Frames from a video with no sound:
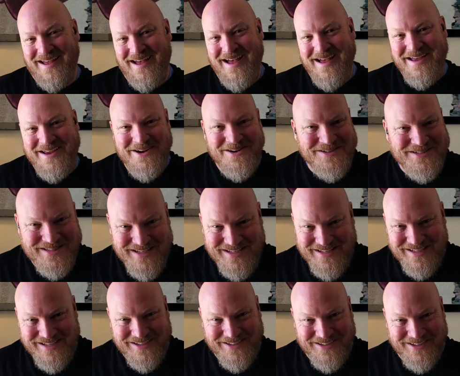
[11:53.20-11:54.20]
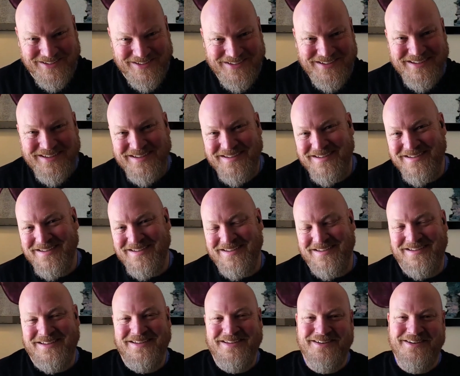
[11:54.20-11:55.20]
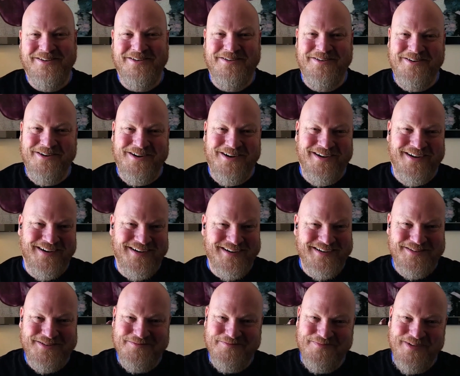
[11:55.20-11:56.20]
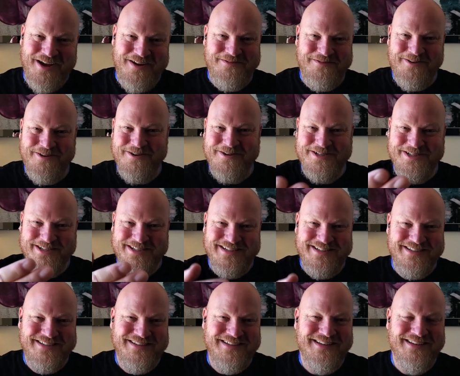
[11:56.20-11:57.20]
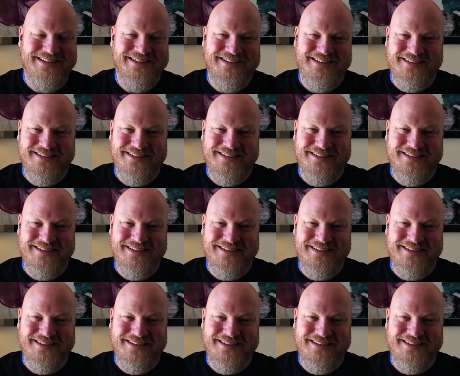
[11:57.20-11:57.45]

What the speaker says: a here's the deal, or my version,